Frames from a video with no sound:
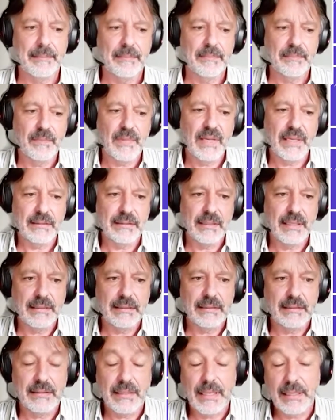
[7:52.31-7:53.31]
and
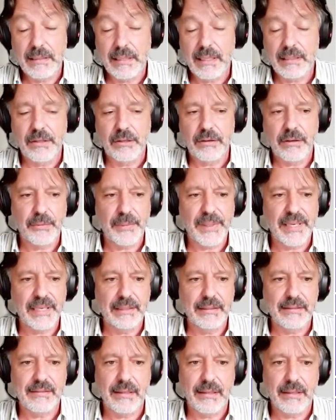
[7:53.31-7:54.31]
the
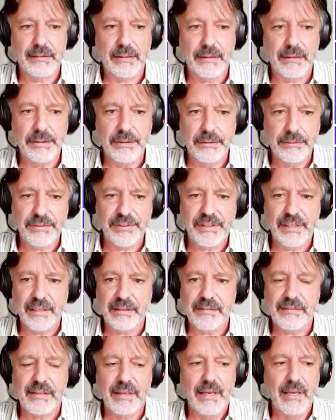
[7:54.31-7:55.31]
green is the new
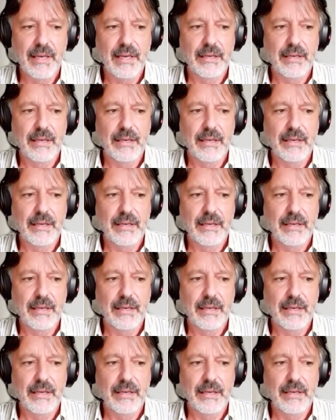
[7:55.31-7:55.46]
things.